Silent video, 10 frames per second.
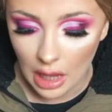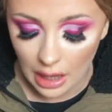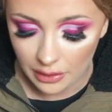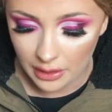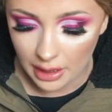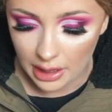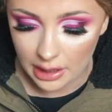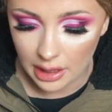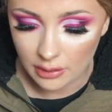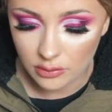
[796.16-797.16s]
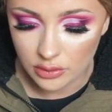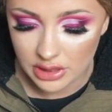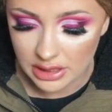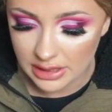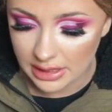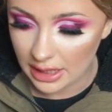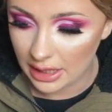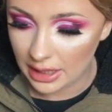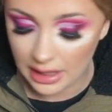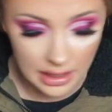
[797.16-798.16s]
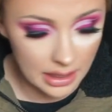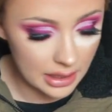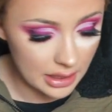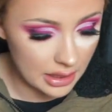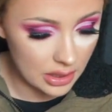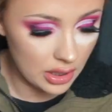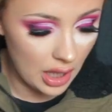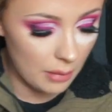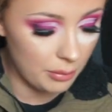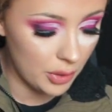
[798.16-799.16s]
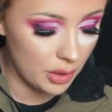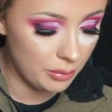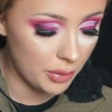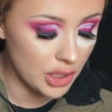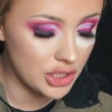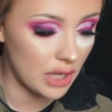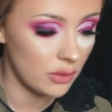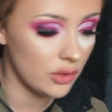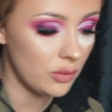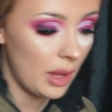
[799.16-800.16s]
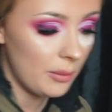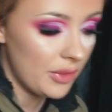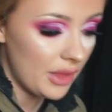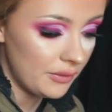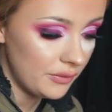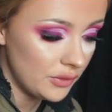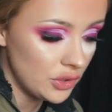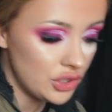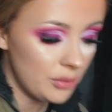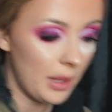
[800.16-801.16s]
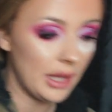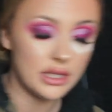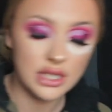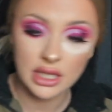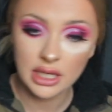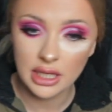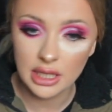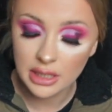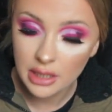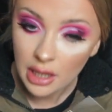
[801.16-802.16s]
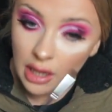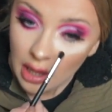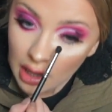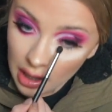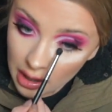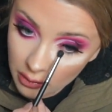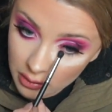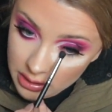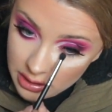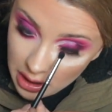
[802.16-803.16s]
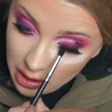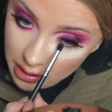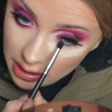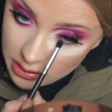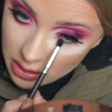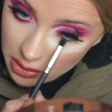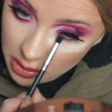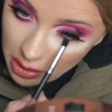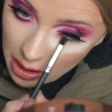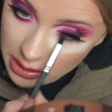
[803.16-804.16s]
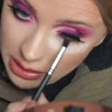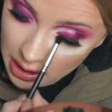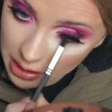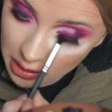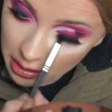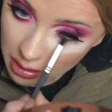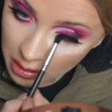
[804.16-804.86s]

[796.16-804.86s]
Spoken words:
And then I'm going to take a bullet brush. I'm going to go in with that fuchsia pink shade again. And I'm going to take this under the lash line.